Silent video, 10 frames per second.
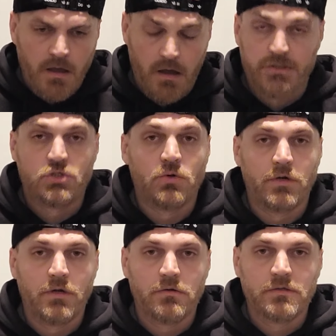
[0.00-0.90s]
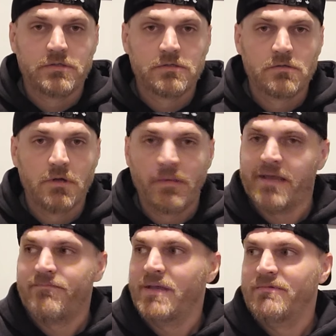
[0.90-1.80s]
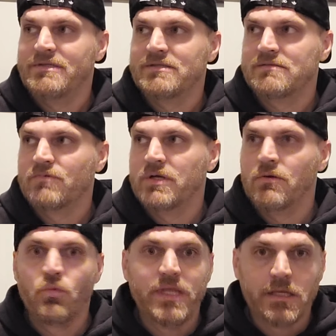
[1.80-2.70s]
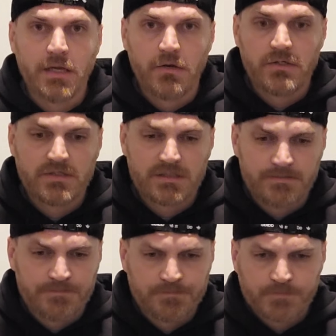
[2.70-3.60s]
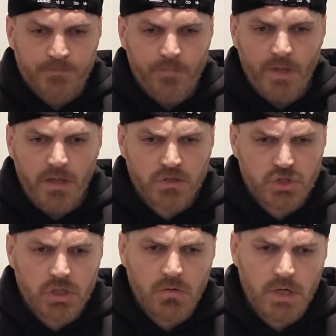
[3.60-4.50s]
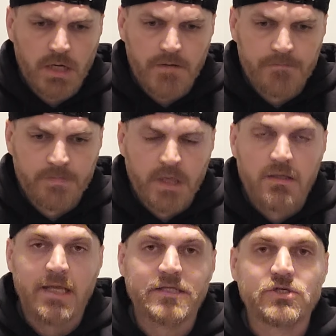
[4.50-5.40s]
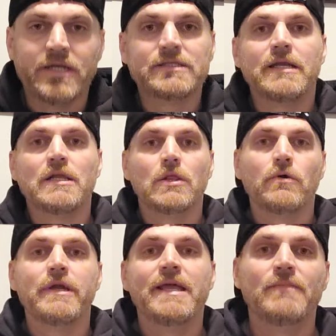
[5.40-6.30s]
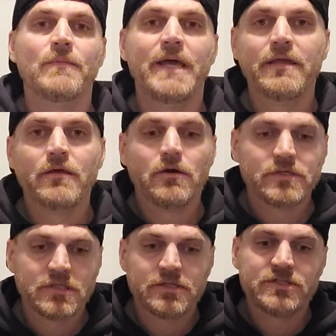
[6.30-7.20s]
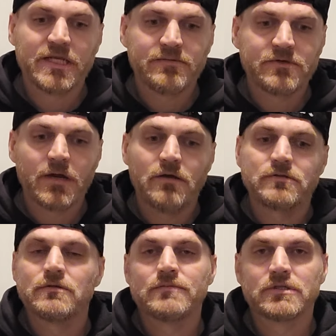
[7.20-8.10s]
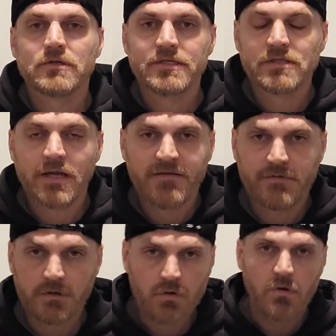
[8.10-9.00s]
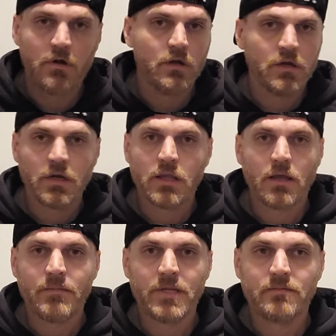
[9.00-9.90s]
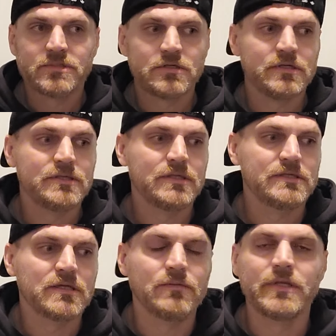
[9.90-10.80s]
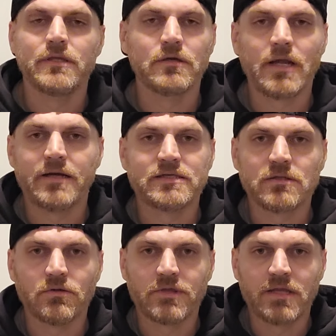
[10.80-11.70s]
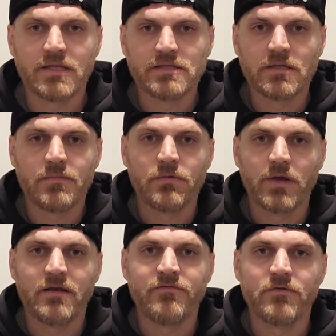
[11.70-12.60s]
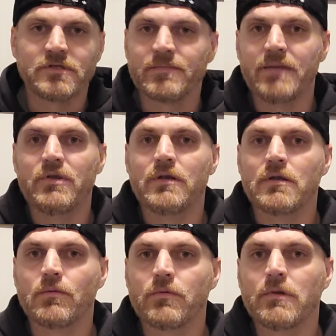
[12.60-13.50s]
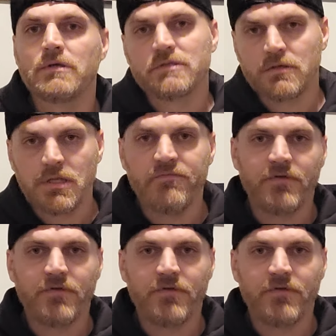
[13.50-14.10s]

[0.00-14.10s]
on short notice, on like maybe what a week notice. So uh, yeah, he trains out of Glory MMA though. He's under James Krause. So I'm sure he's gonna have good cornering. I mean, I'm sure he's he's gonna be good. I just don't think he's gonna be ready for this. Maybe in a couple years he'll keep